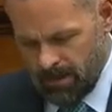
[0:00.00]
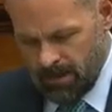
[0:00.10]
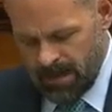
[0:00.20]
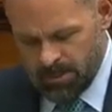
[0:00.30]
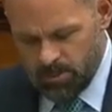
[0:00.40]

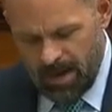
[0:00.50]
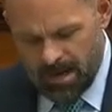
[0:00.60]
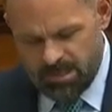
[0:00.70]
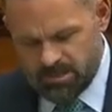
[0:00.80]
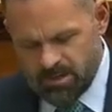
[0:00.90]
and that is why,
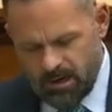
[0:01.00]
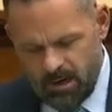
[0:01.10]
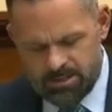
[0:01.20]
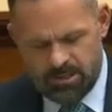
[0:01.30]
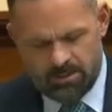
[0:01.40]
Secretary
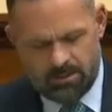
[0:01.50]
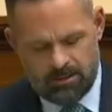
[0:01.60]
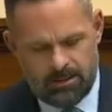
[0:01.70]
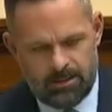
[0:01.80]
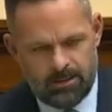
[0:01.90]
Austin,
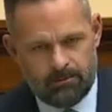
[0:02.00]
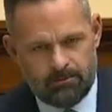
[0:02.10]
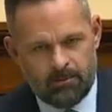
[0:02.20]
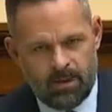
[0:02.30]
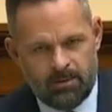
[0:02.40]

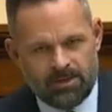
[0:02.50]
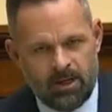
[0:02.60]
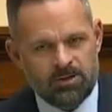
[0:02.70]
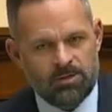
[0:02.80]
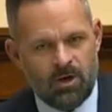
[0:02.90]
that not
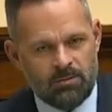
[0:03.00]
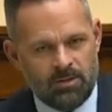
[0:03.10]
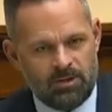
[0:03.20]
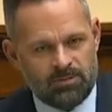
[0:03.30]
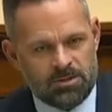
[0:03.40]
only do I
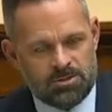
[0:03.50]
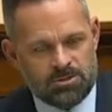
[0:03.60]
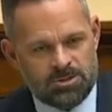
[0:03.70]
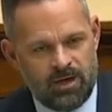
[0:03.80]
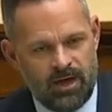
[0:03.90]
believe that you
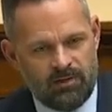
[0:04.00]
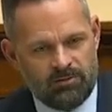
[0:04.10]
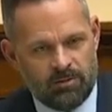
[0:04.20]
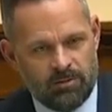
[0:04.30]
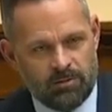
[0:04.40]
should have
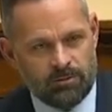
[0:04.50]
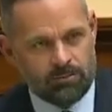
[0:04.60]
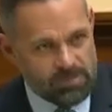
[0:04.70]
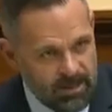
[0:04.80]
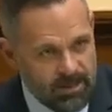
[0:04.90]

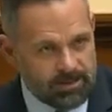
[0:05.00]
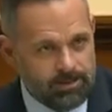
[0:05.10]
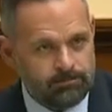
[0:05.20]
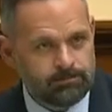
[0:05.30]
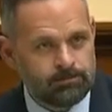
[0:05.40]
resigned
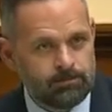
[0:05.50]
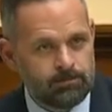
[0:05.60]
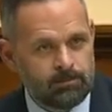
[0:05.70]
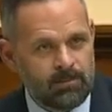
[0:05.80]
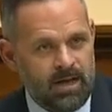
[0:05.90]

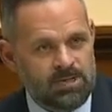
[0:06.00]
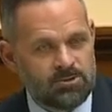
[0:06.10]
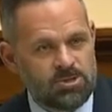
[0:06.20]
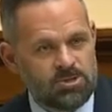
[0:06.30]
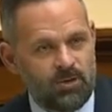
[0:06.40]
as a
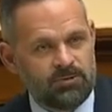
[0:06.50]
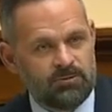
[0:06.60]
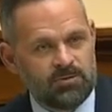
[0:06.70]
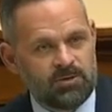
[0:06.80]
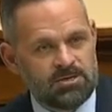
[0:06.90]
result of
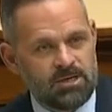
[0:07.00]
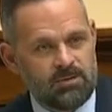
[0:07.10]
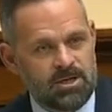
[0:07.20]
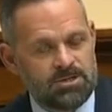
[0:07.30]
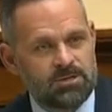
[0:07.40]
this
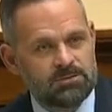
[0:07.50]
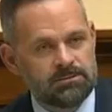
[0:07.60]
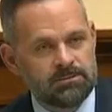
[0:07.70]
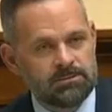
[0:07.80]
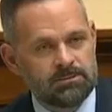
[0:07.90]
continuation
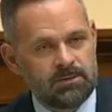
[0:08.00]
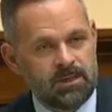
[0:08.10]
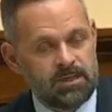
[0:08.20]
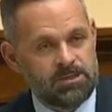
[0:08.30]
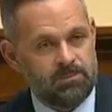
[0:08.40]

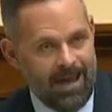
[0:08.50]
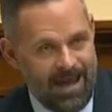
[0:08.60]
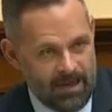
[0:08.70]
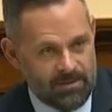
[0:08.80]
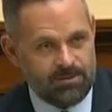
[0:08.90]
and this
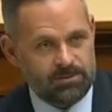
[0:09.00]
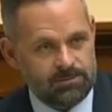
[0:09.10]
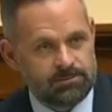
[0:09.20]
path,